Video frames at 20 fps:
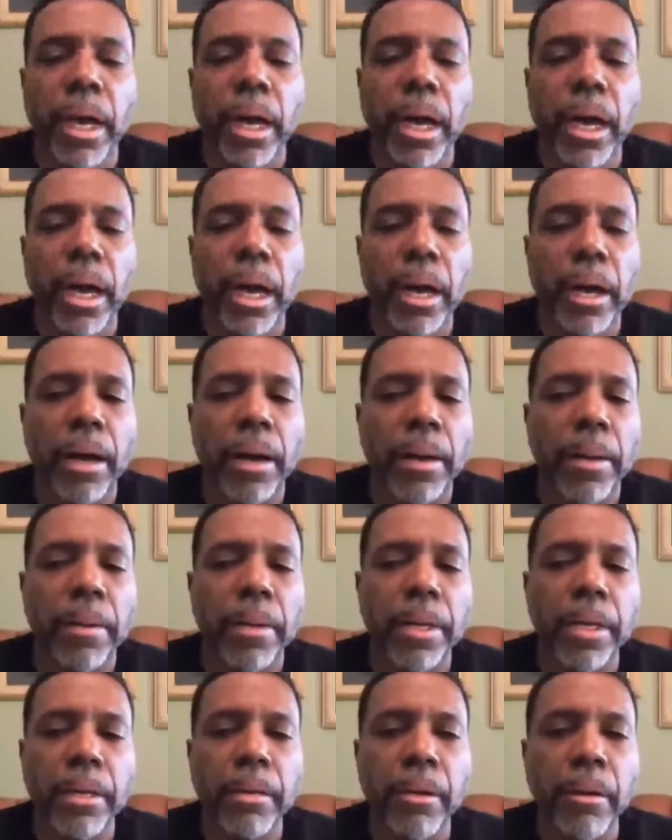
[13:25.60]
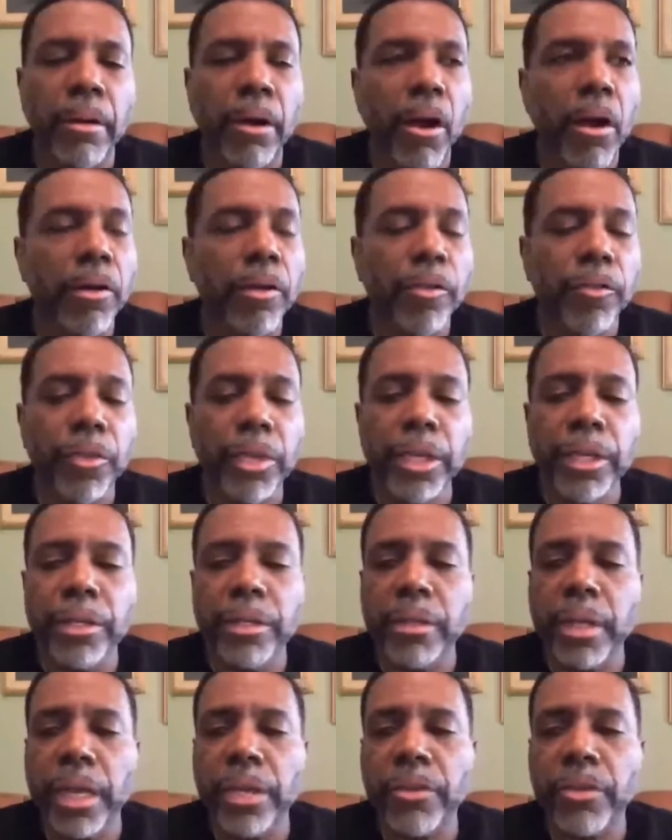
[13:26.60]
uh, in the Garden of
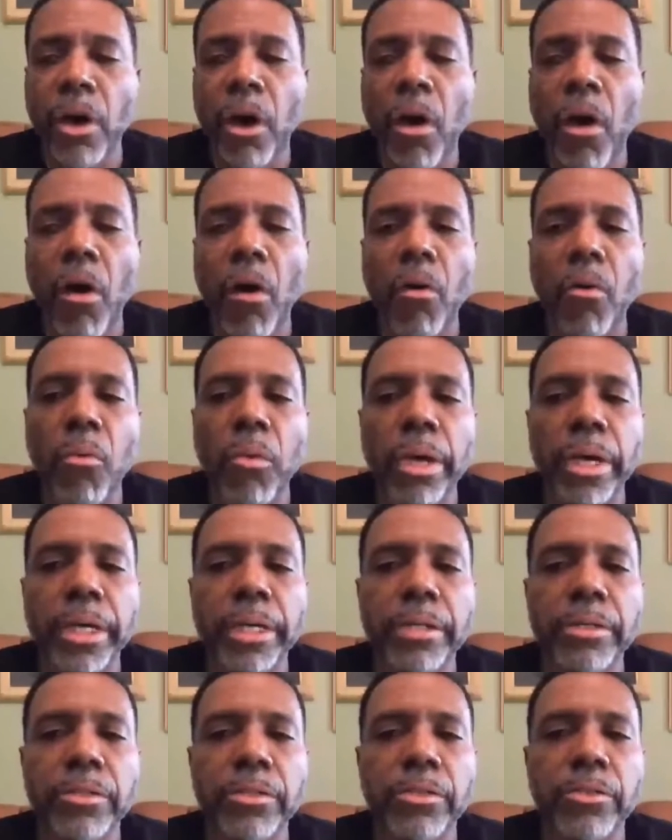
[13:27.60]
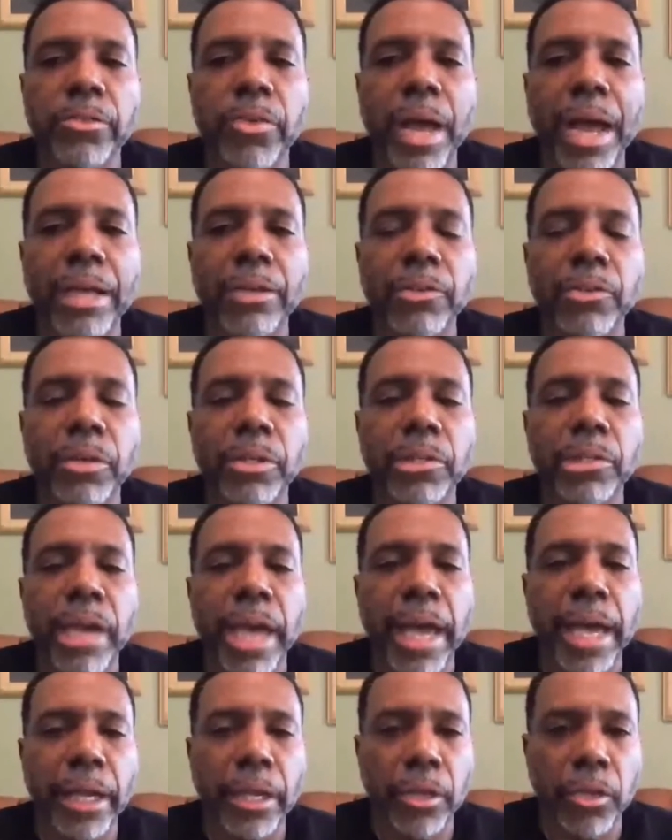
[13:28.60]
Eden has always tried to
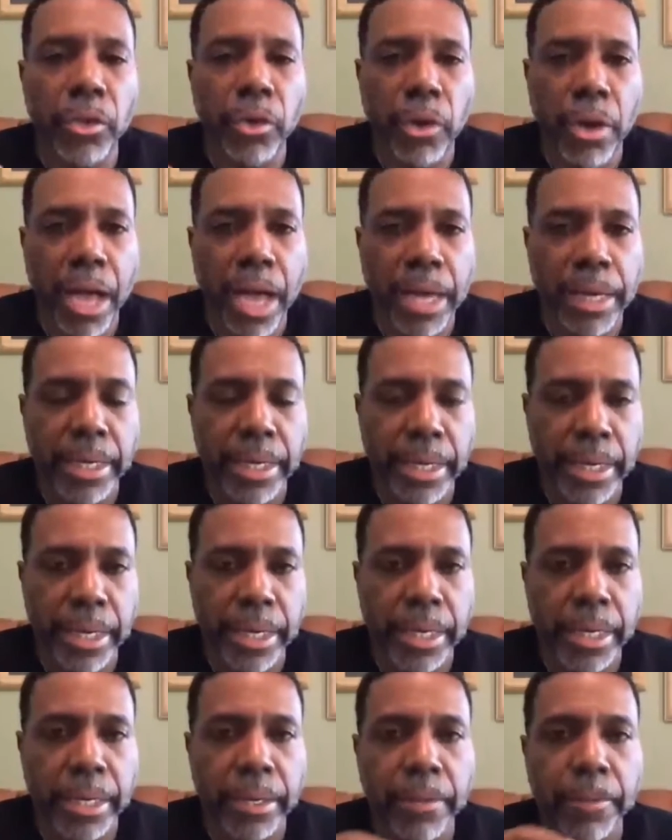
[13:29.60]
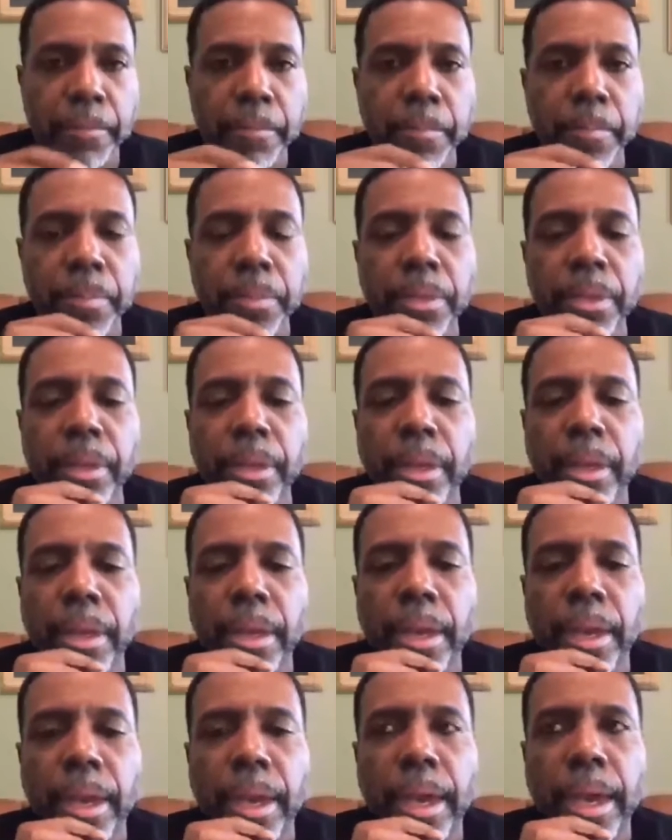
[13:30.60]
attack your identity.
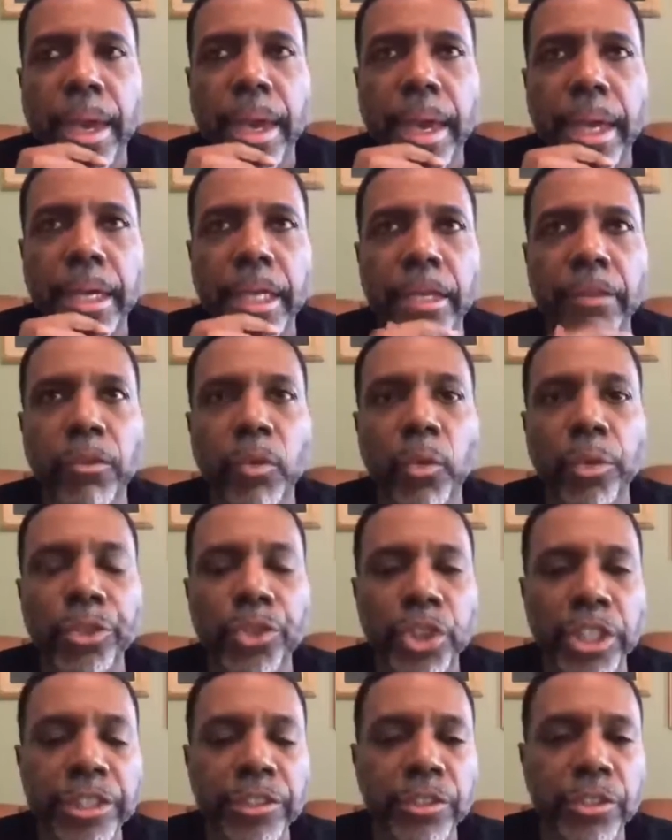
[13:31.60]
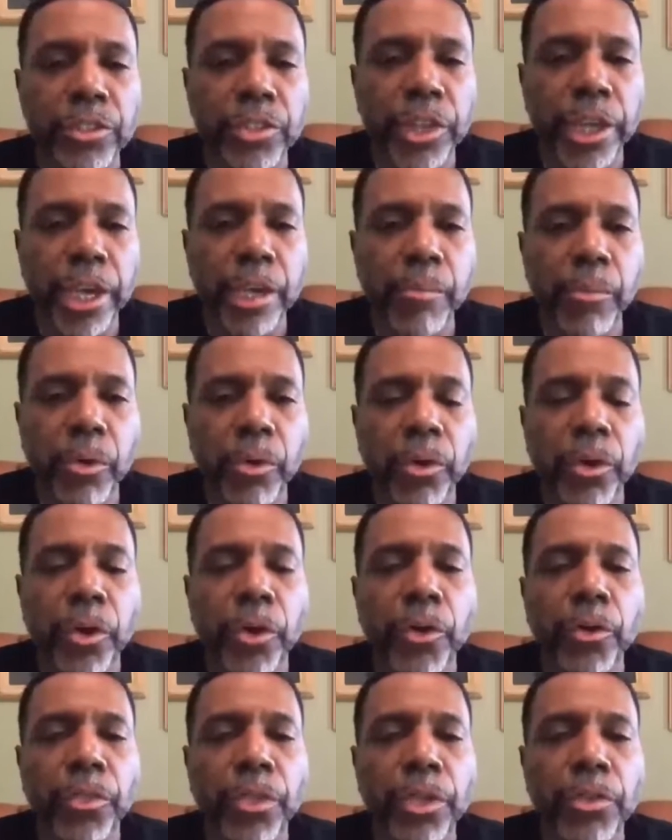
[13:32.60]
And even when Jesus came on
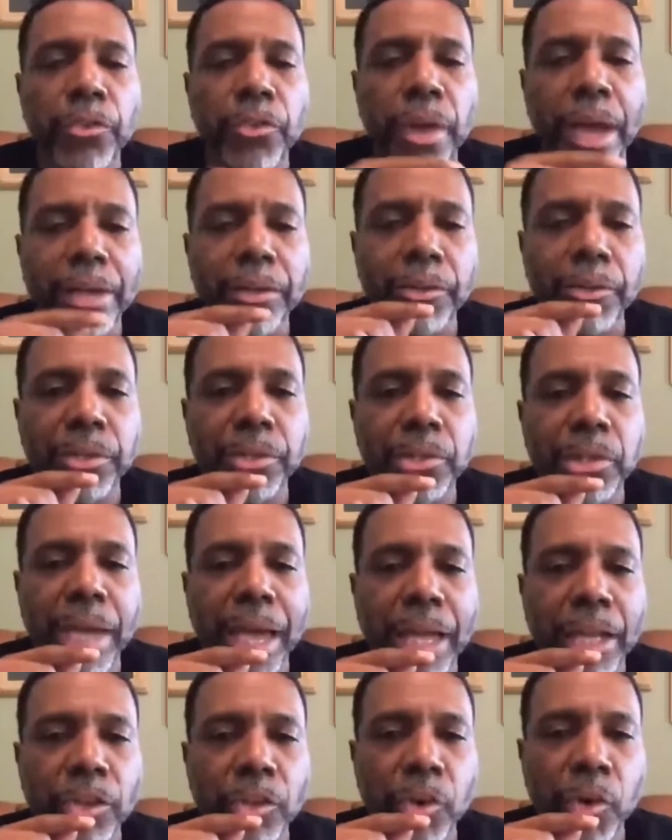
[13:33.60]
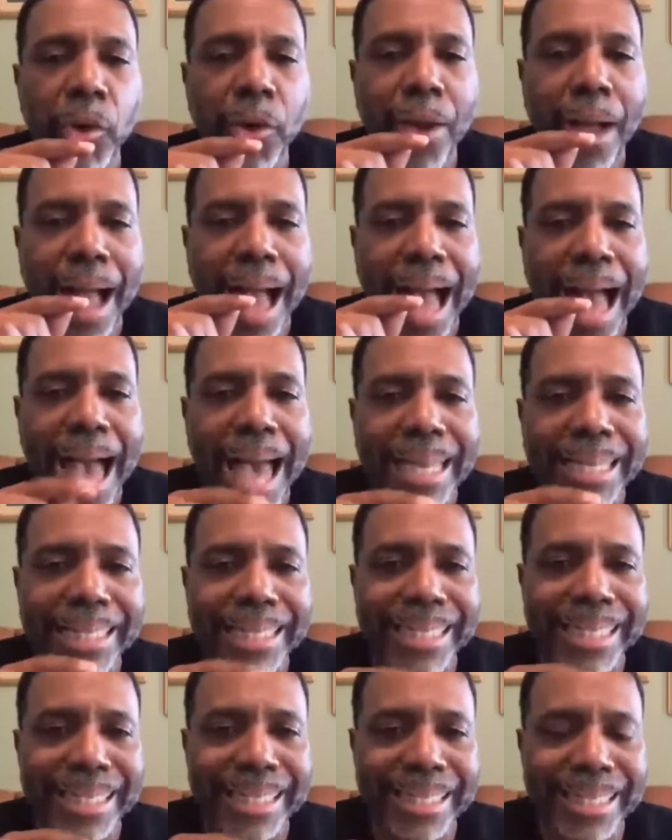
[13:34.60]
earth, he tried to attack your
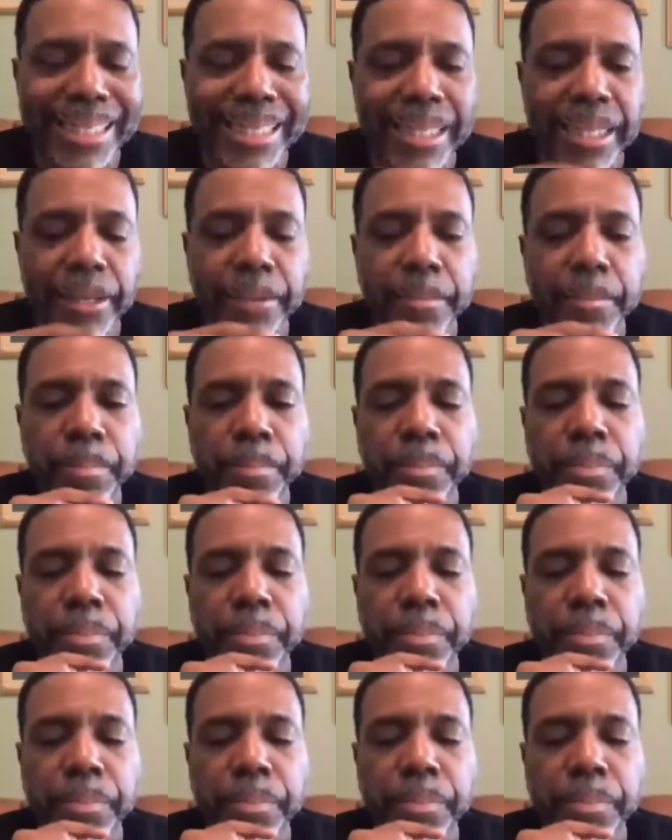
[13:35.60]
identity.